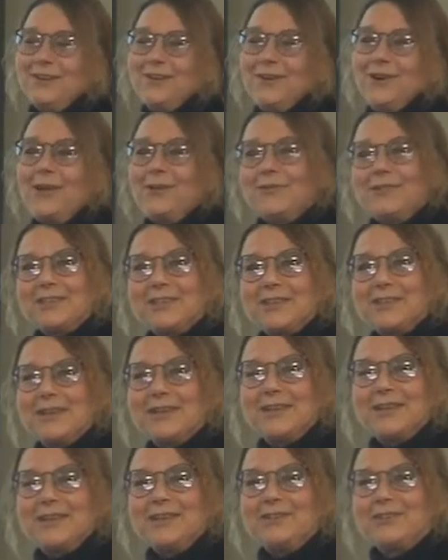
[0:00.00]
All of a
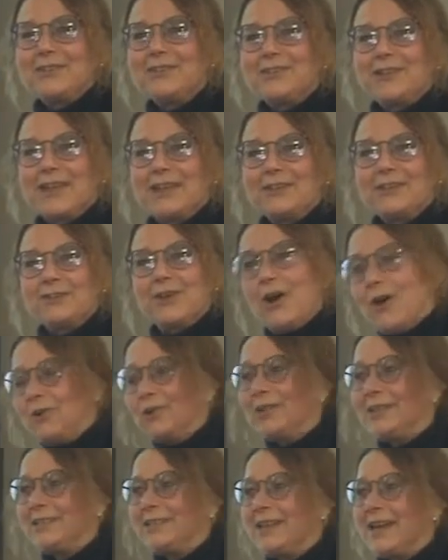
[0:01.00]
sudden, he just
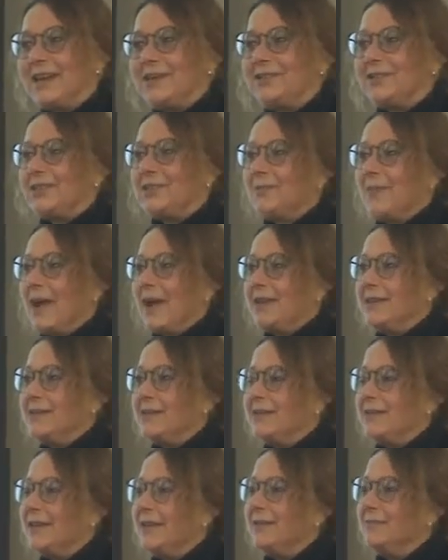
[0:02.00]
totally changed his mind, and
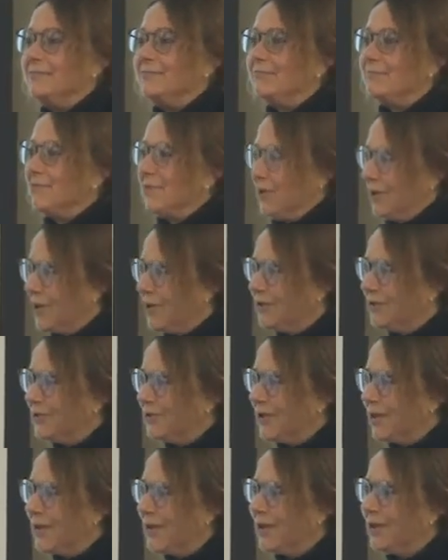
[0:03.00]
he said,
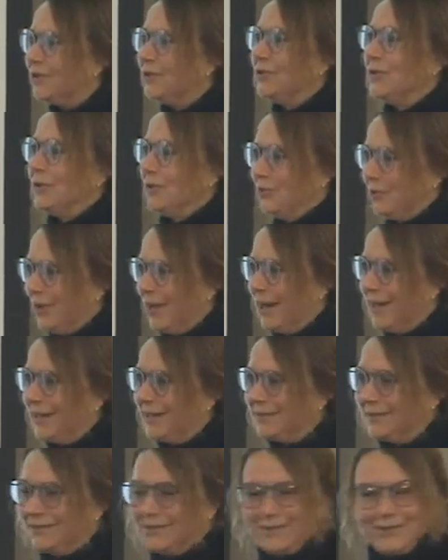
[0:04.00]
Andrea, you're
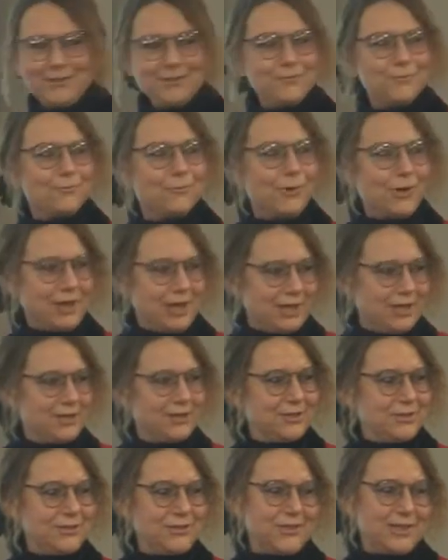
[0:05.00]
right. We're going
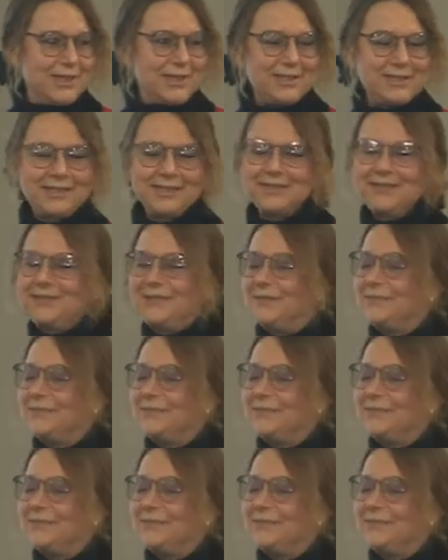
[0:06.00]
to do this.